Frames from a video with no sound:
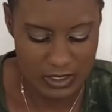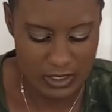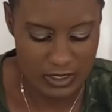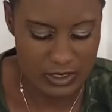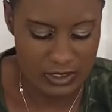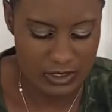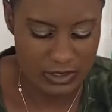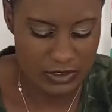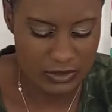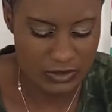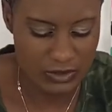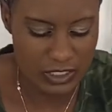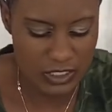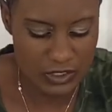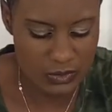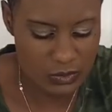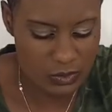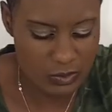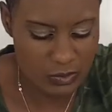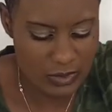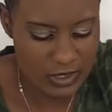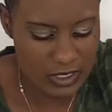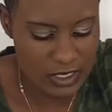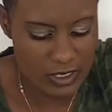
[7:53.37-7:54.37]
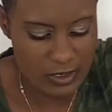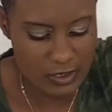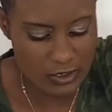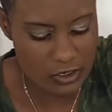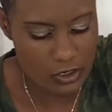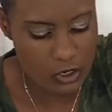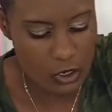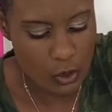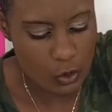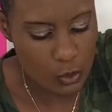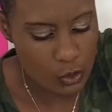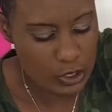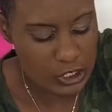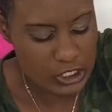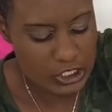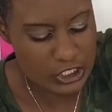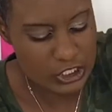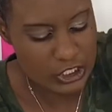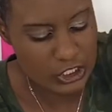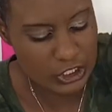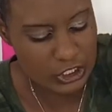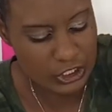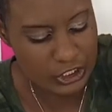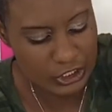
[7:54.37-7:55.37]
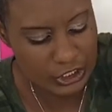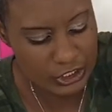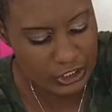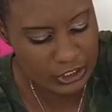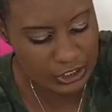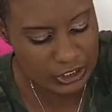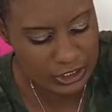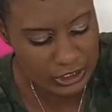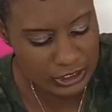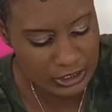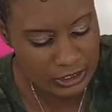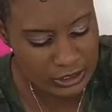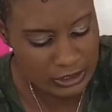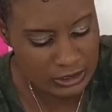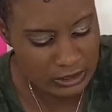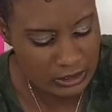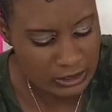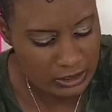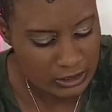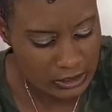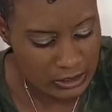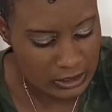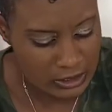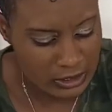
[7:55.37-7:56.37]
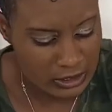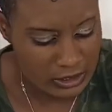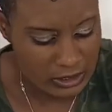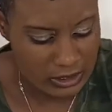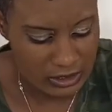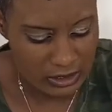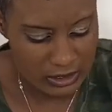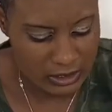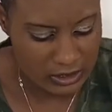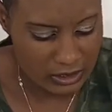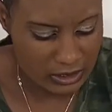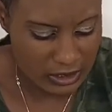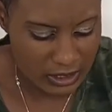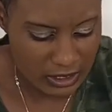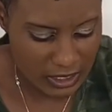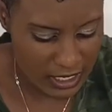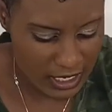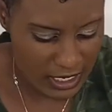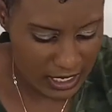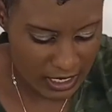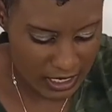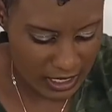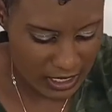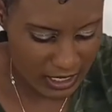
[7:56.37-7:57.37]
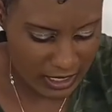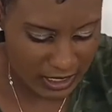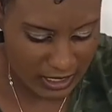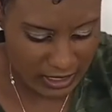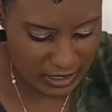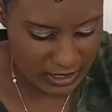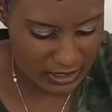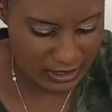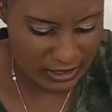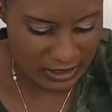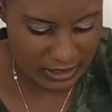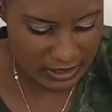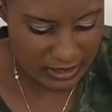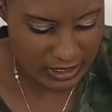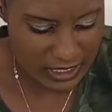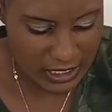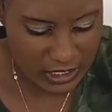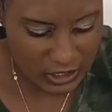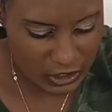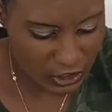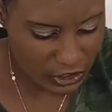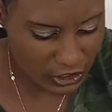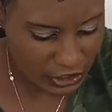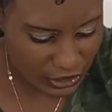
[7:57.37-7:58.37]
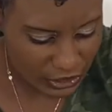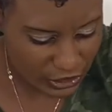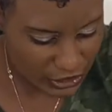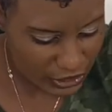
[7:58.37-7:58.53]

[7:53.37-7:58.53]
So this will be a coarser and thicker